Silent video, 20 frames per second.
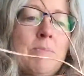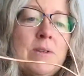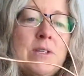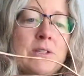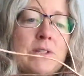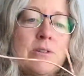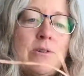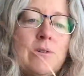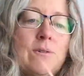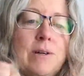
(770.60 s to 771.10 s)

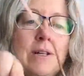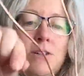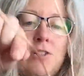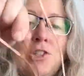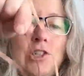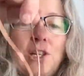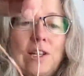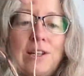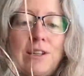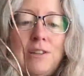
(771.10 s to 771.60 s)
So if
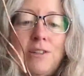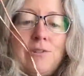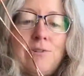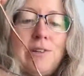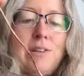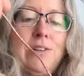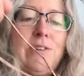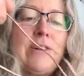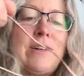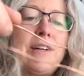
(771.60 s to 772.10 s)
she could do
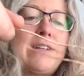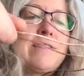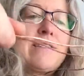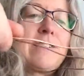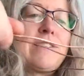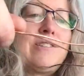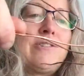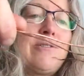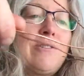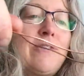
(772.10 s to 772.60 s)
it, you guys
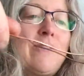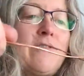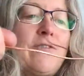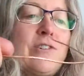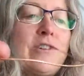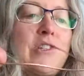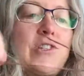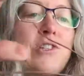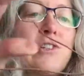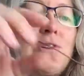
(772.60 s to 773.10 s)
could do it
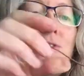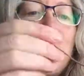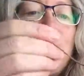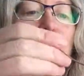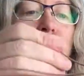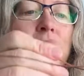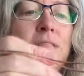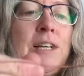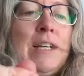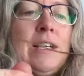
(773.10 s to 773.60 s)
for
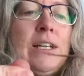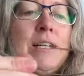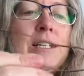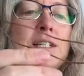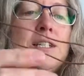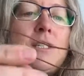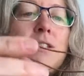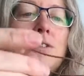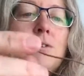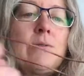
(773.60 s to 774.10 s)
sure.
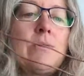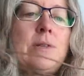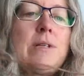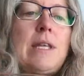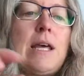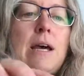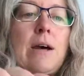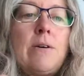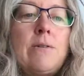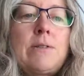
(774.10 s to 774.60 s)
So
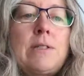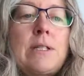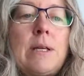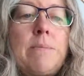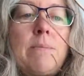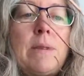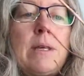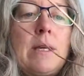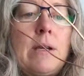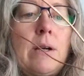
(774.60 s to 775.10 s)
now
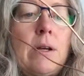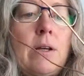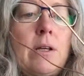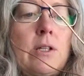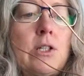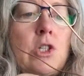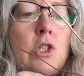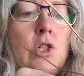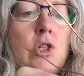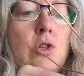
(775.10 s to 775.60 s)
same thing, I'm going
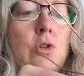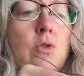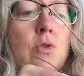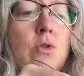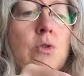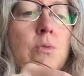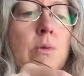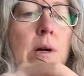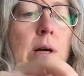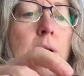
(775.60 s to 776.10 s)
to
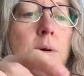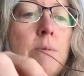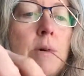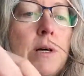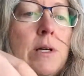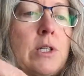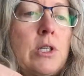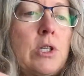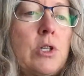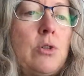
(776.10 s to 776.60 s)
choose where I
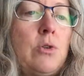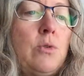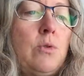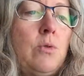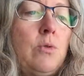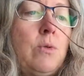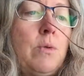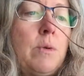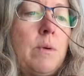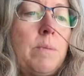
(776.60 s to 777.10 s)
want
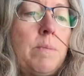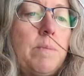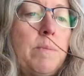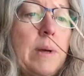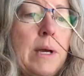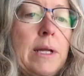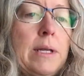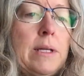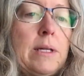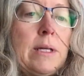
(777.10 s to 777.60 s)
to
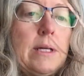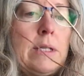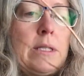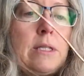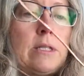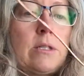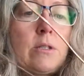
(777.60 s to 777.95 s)
bend it.